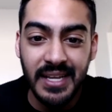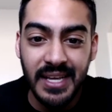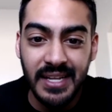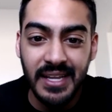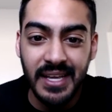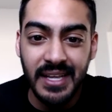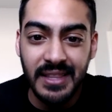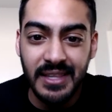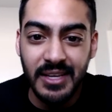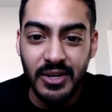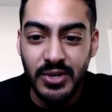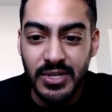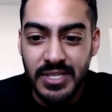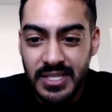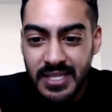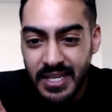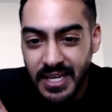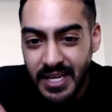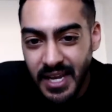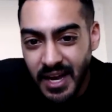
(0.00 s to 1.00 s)
And there isn't
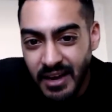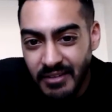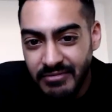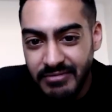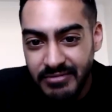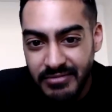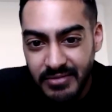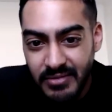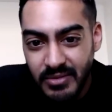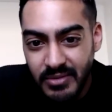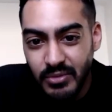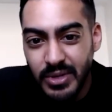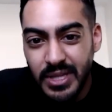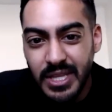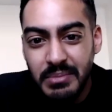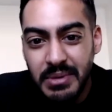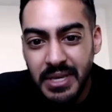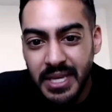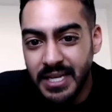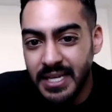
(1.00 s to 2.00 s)
enough really
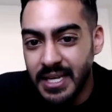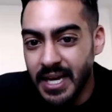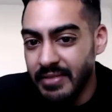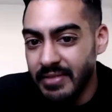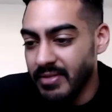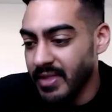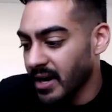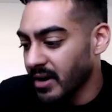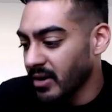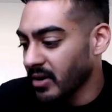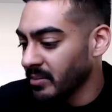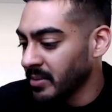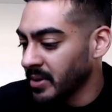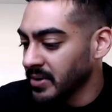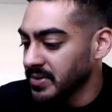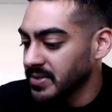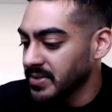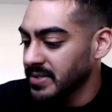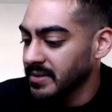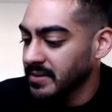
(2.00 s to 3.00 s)
being done there almost.